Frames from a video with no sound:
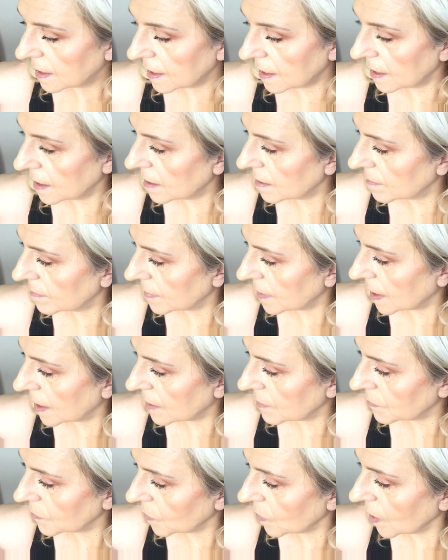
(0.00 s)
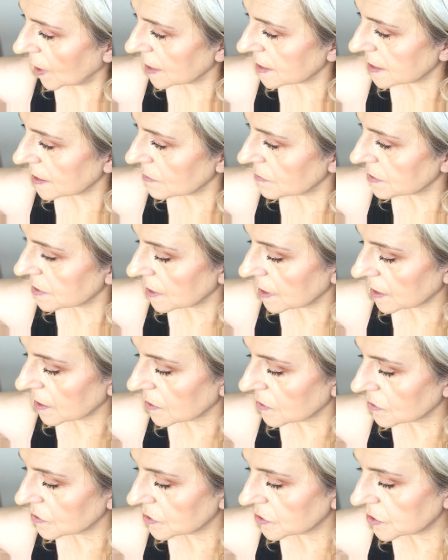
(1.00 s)
And why don't I
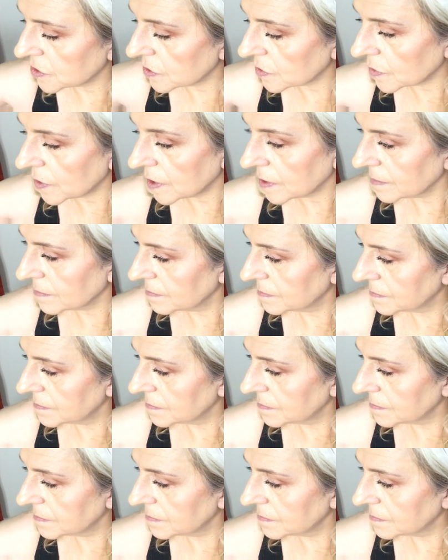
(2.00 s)
contour?